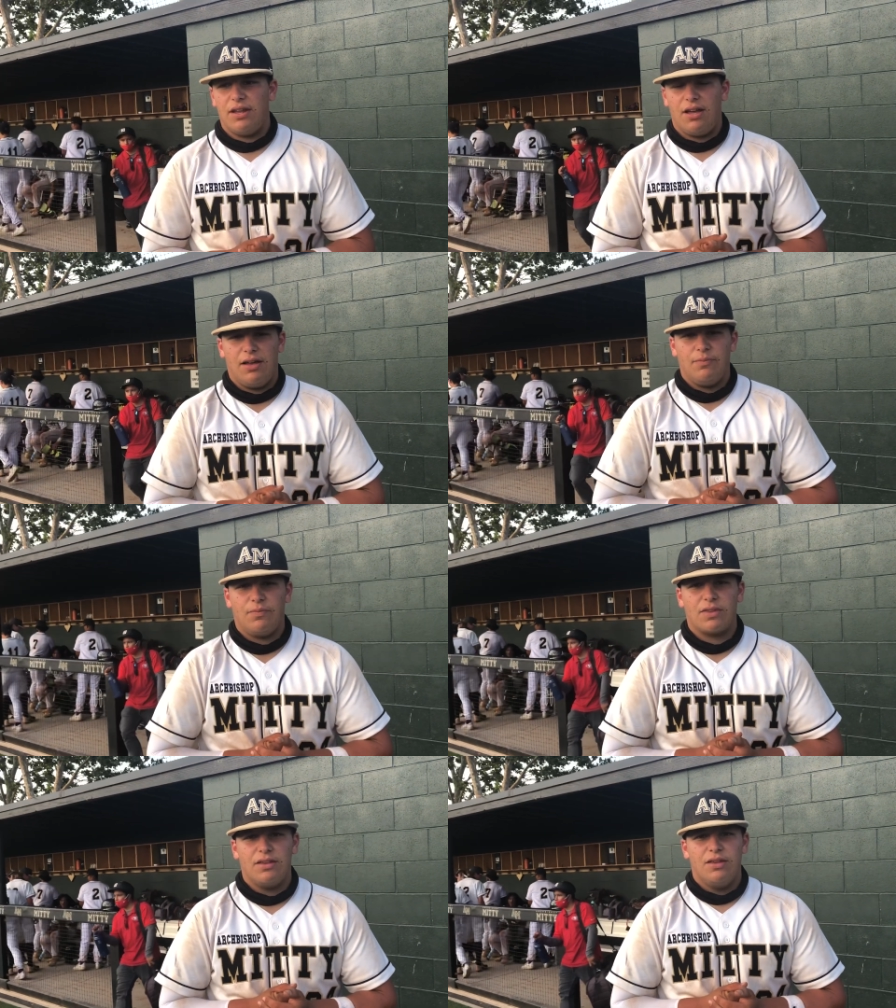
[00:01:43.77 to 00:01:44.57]
Um,
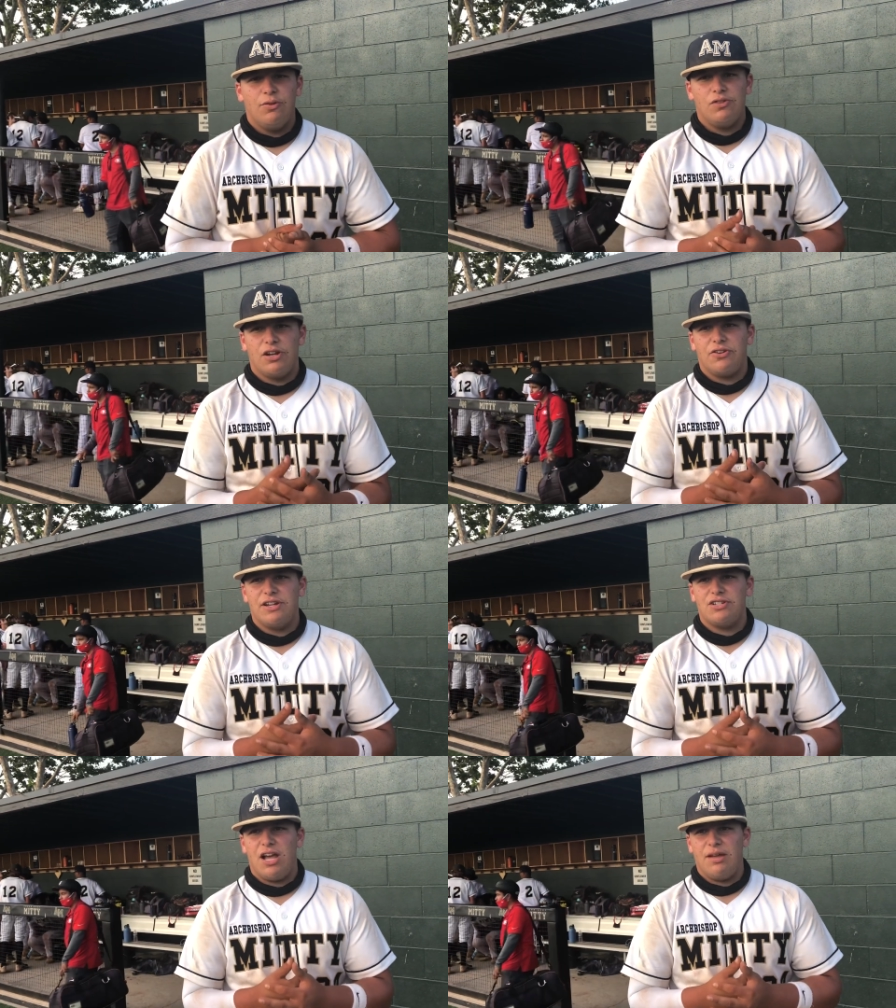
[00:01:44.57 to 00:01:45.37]
we've done a
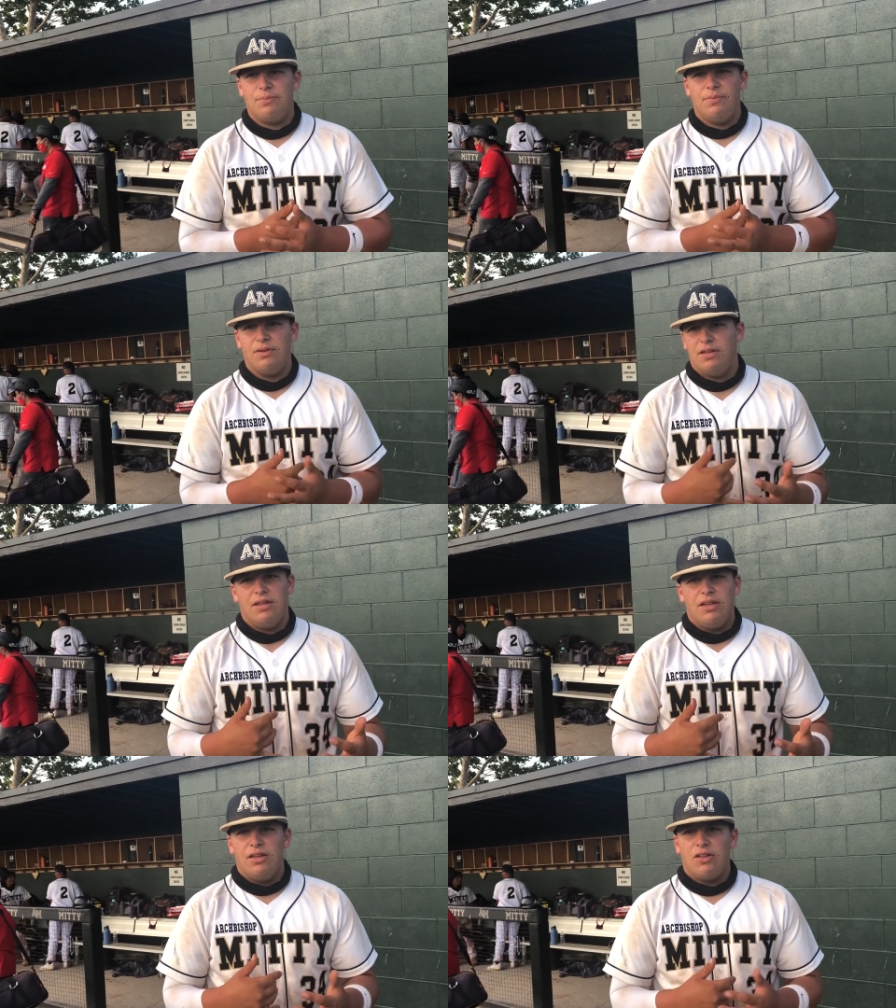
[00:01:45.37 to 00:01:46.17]
great job
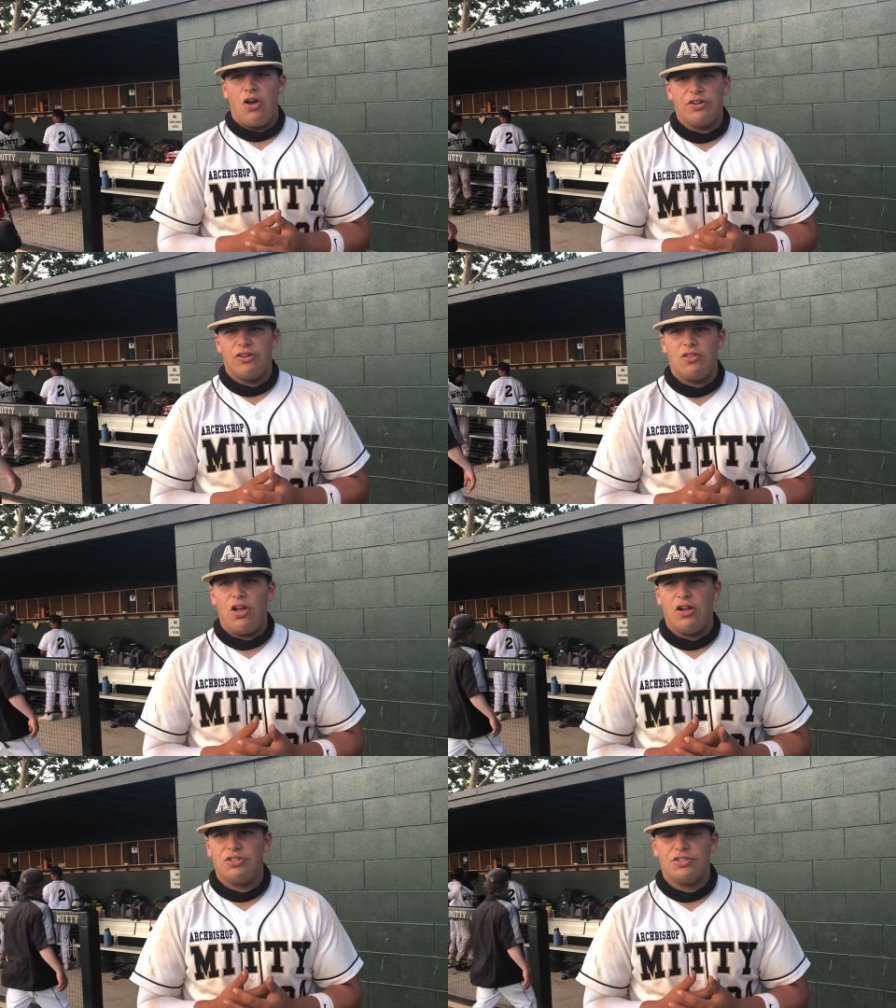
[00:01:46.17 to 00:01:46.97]
all year
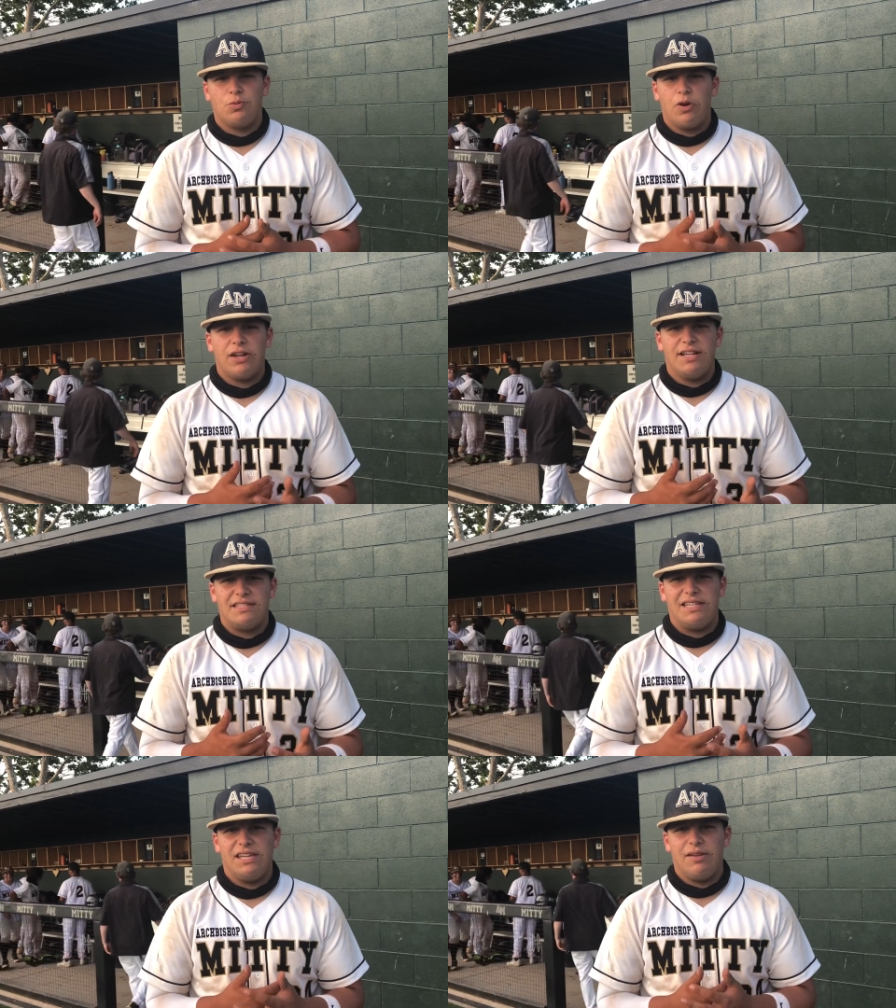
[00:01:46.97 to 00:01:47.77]
long, just working as a
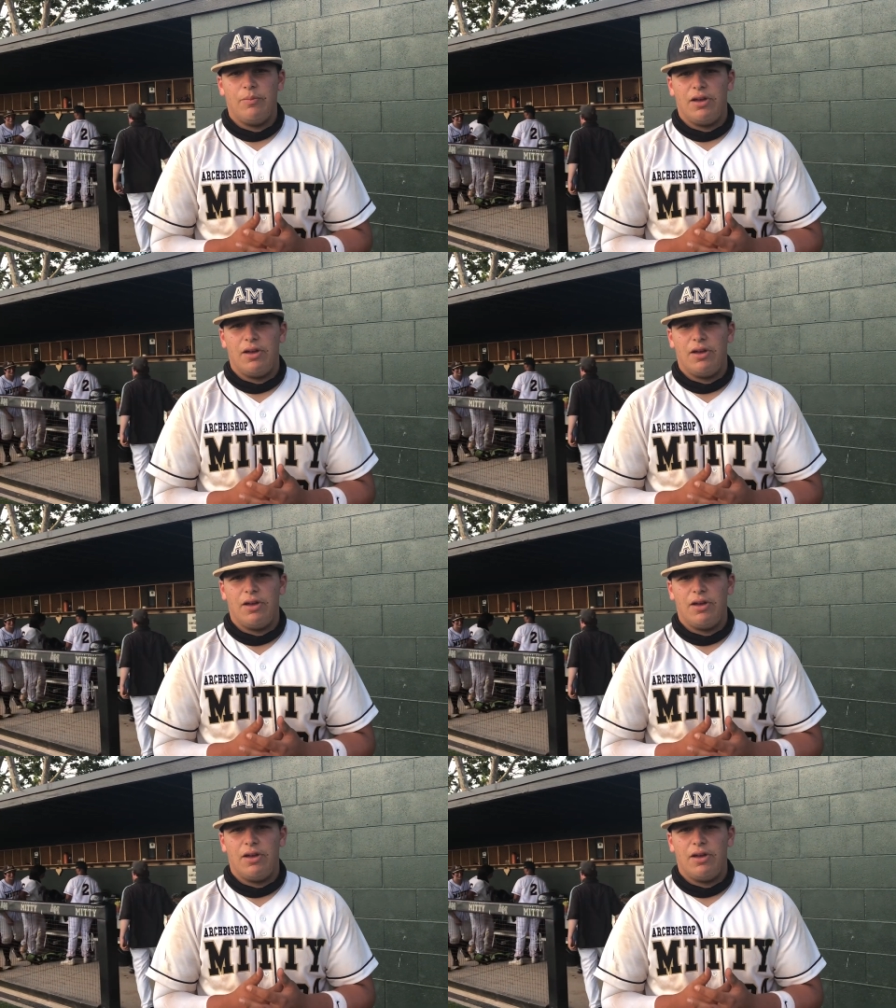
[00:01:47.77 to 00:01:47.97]
team.